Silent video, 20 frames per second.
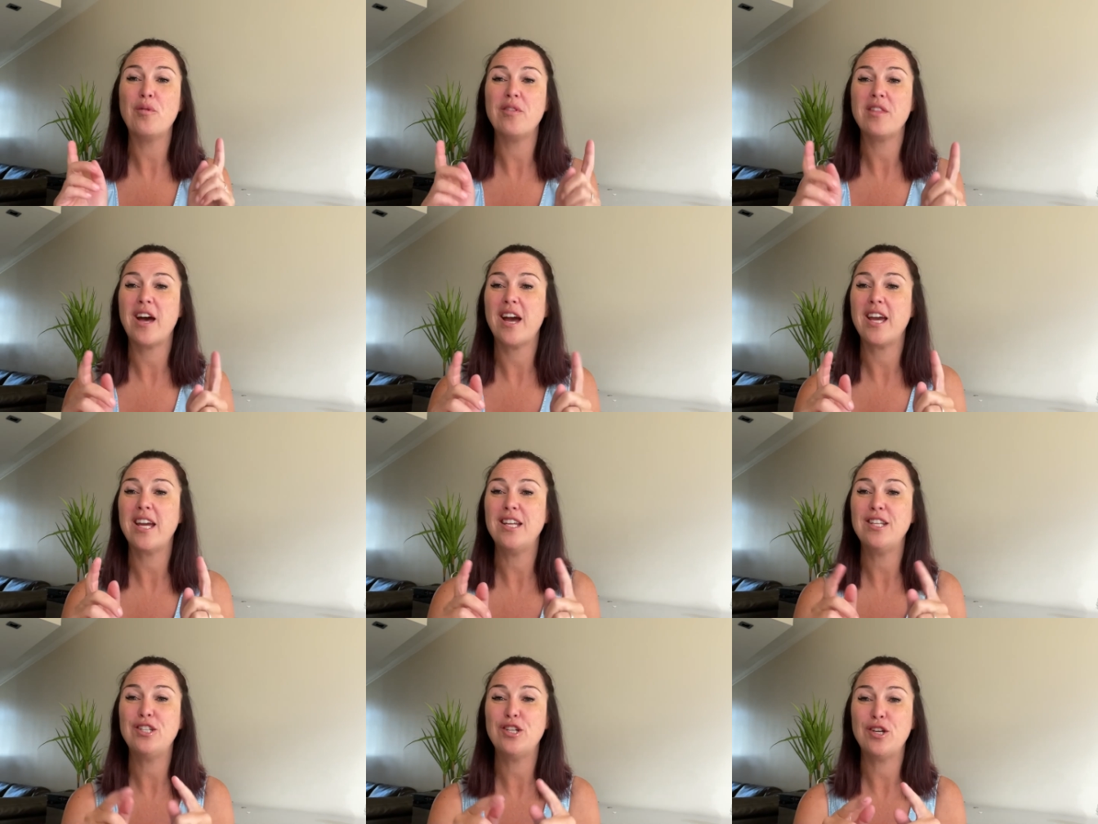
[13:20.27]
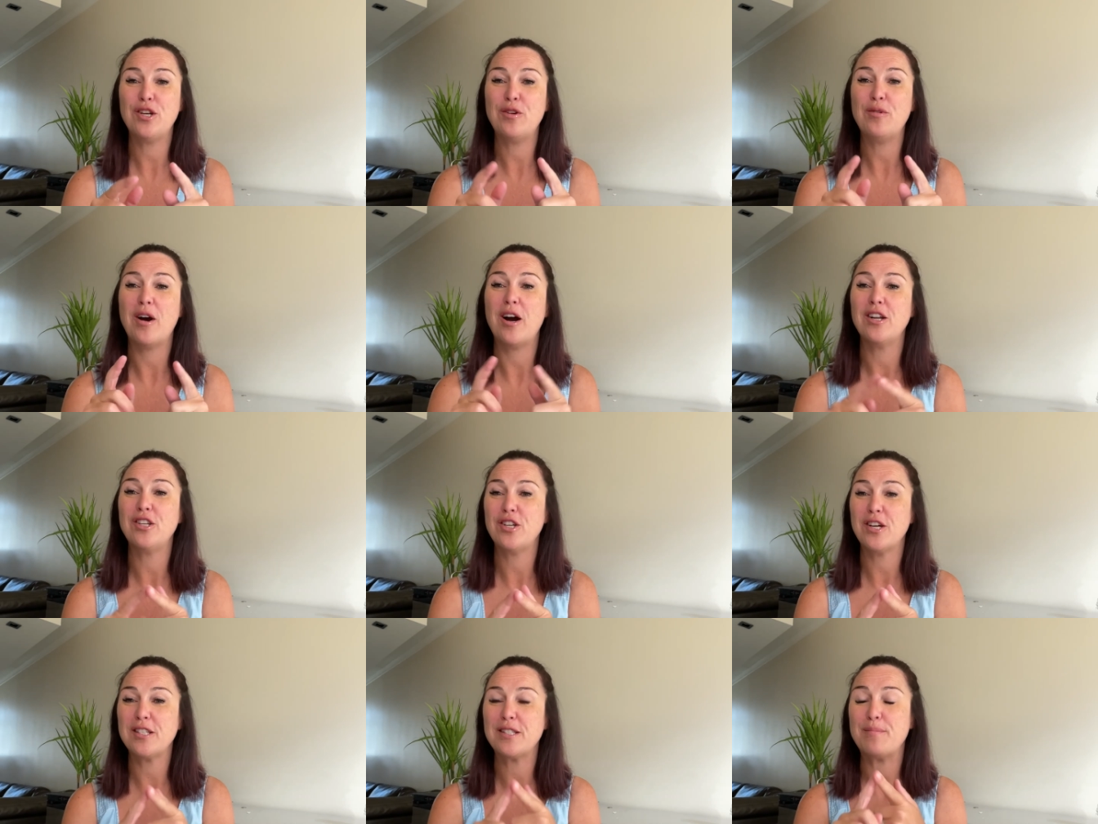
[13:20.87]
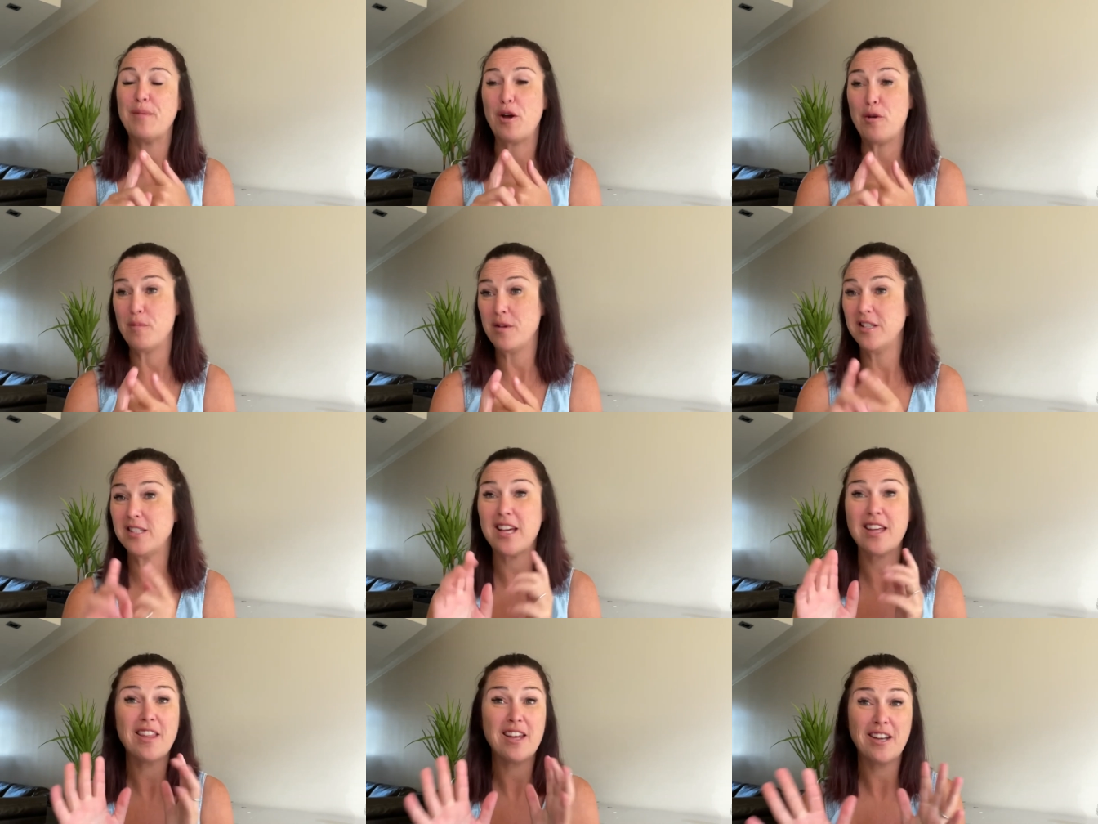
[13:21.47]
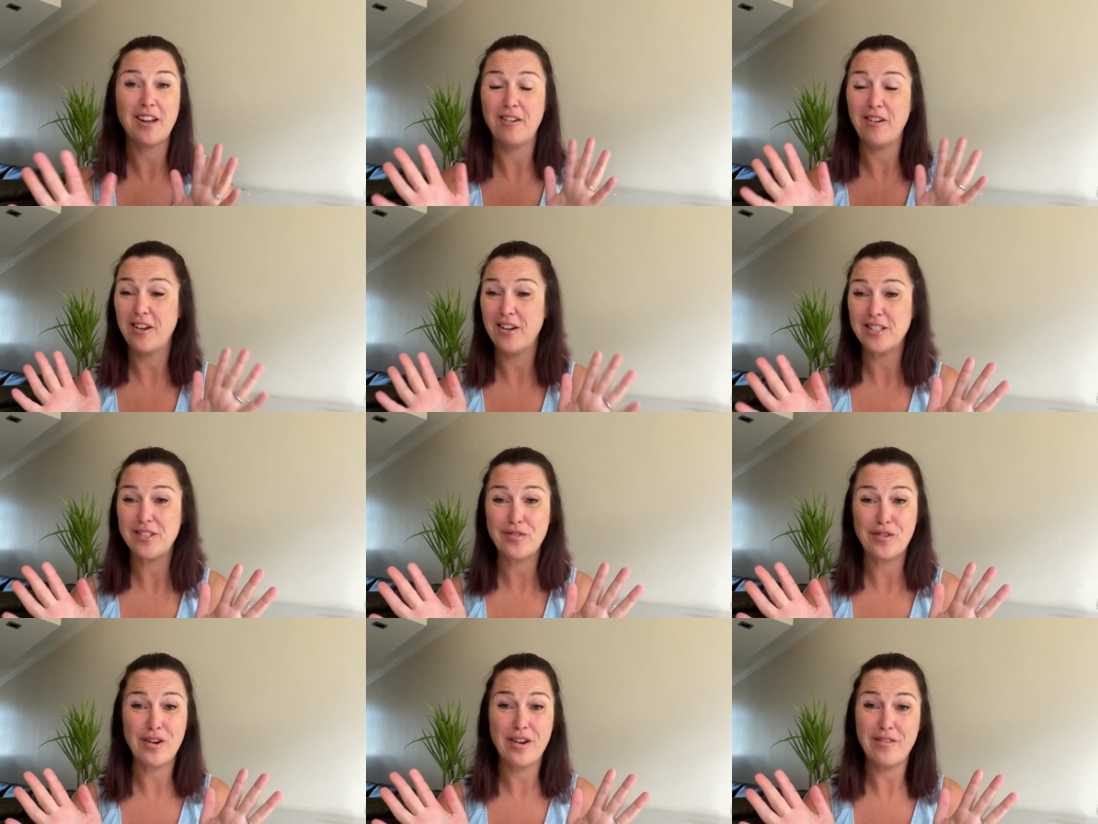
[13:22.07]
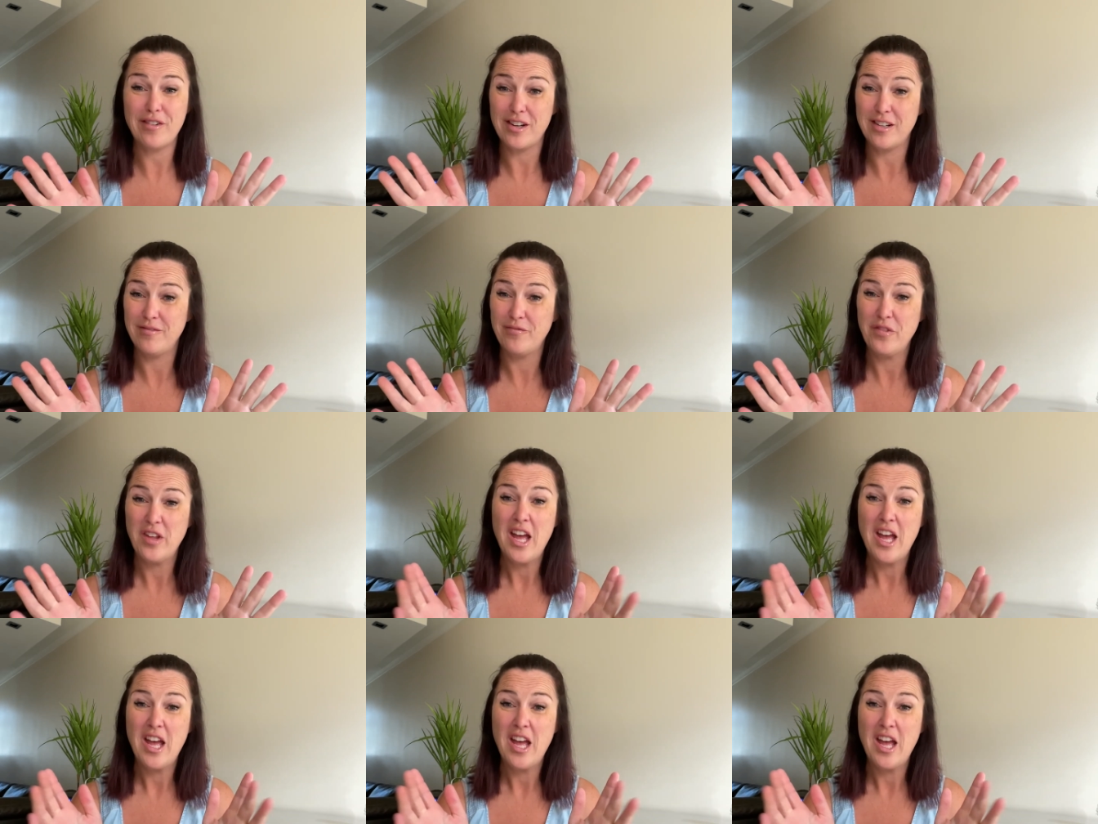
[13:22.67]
they too are just moments and they don't last forever.